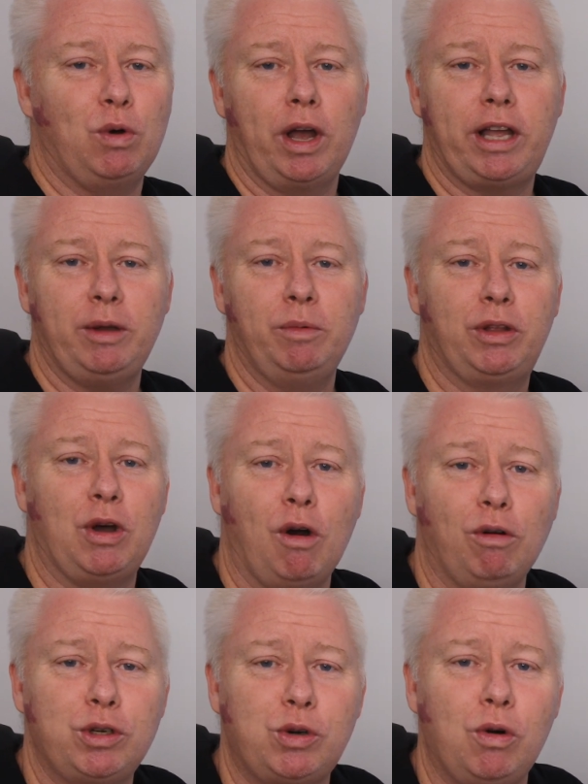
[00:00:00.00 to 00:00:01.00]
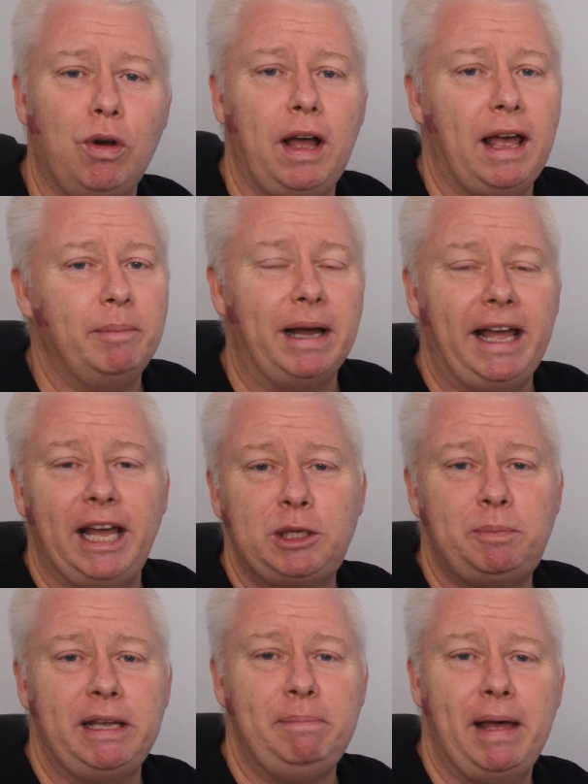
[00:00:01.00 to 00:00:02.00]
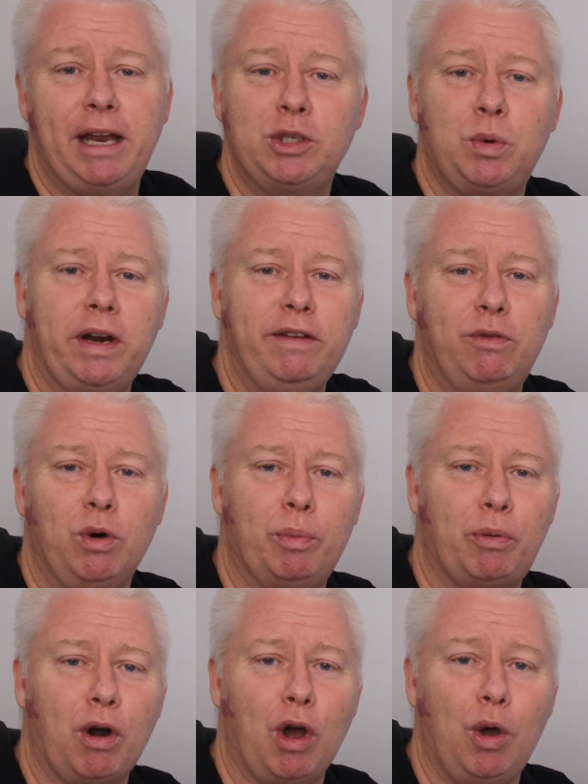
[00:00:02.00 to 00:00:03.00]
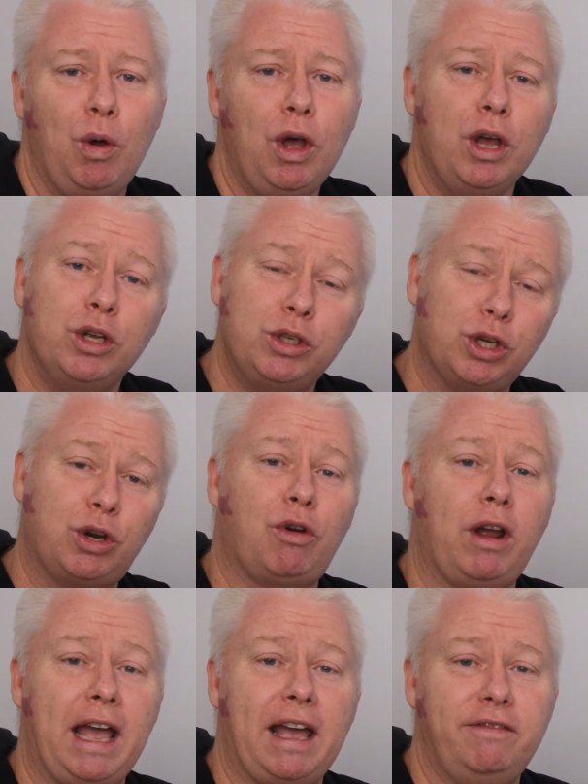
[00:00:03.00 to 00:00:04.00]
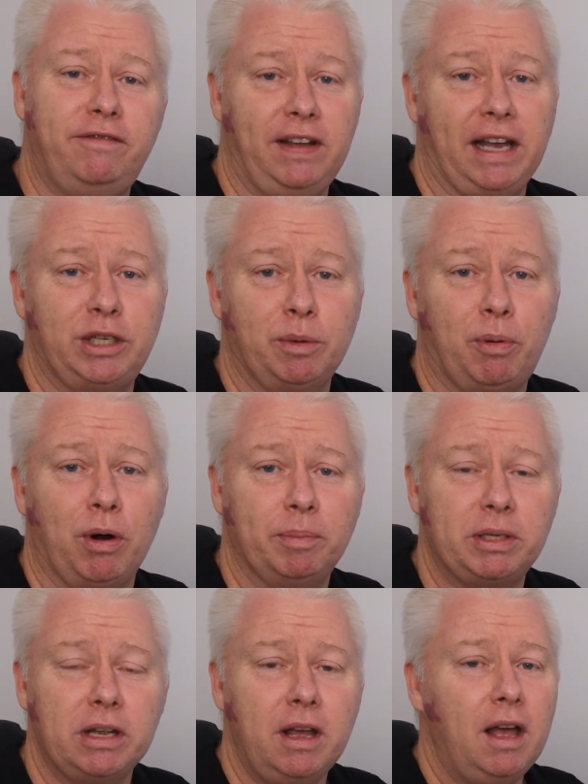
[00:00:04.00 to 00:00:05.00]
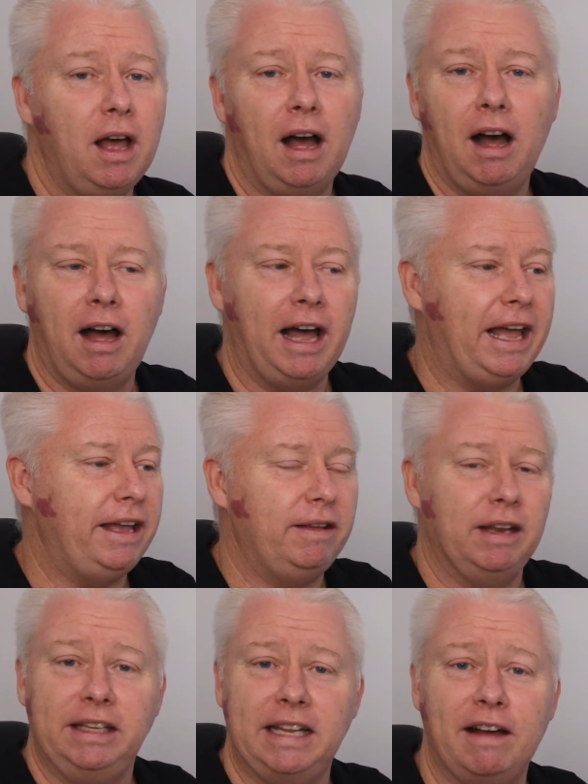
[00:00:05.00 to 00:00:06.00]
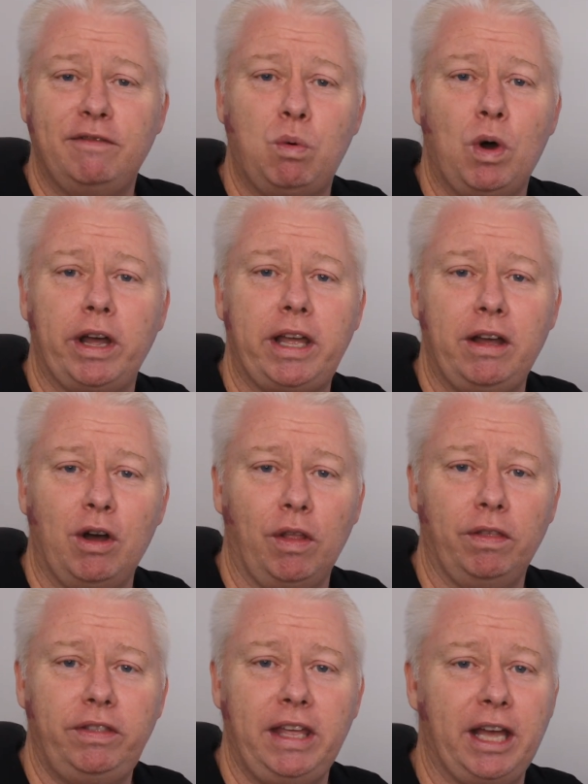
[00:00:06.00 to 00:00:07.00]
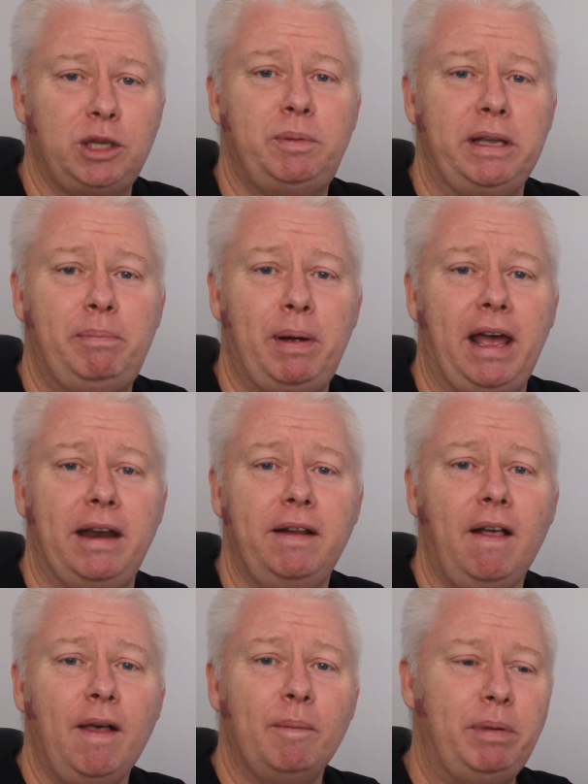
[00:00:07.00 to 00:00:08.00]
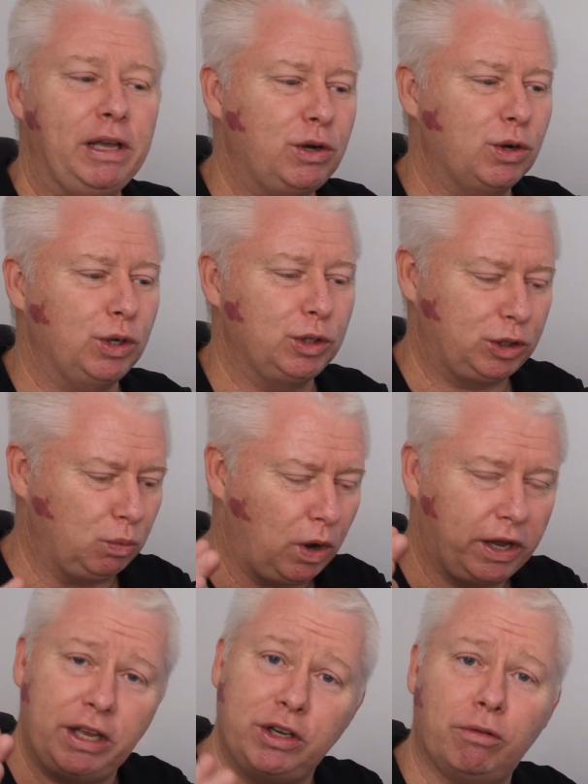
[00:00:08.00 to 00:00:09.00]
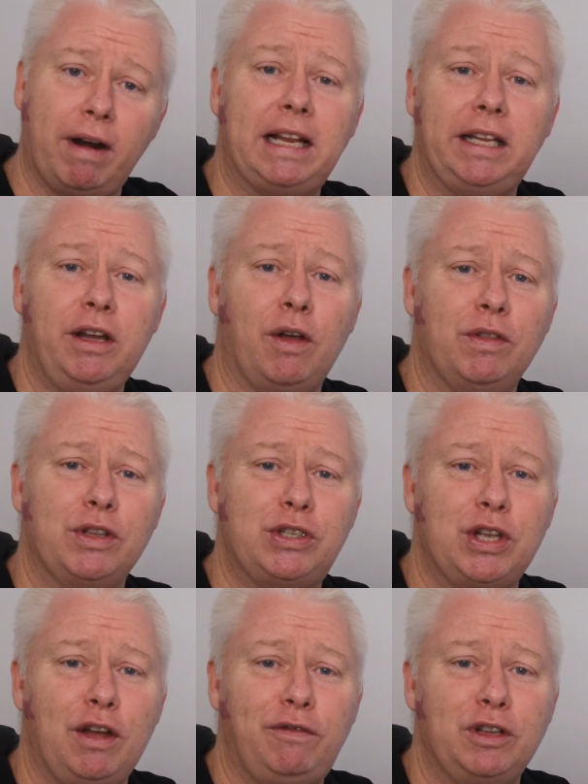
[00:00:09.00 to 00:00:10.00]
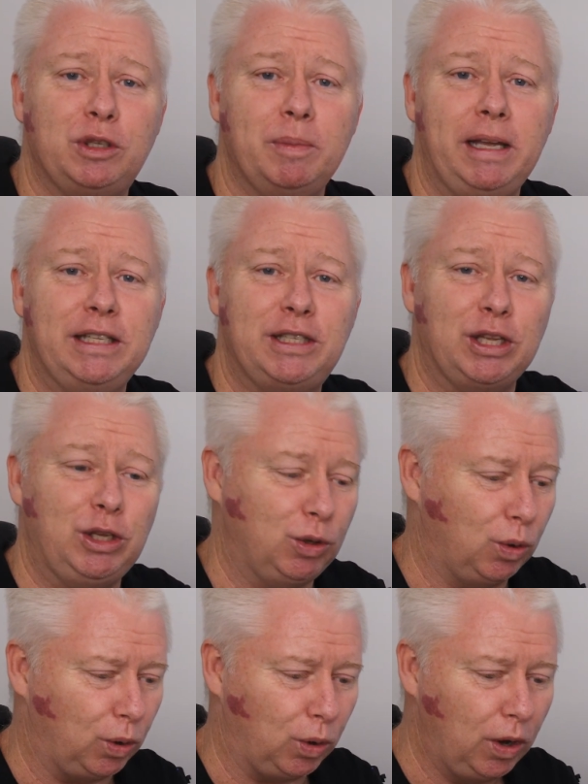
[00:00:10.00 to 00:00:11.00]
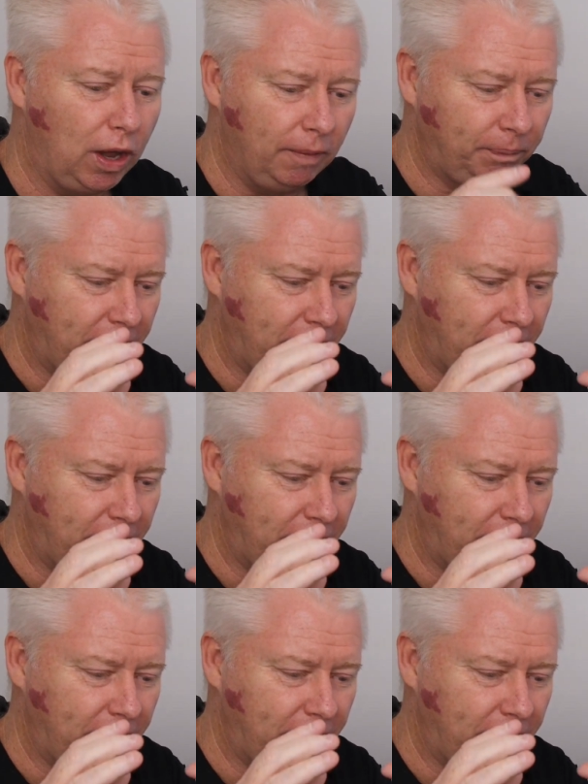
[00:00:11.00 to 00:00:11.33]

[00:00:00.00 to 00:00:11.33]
of working with CorelDraw and my XP Pen 24 Pro to create vector props. I love working on the XP Pen because working directly on the surface means that you're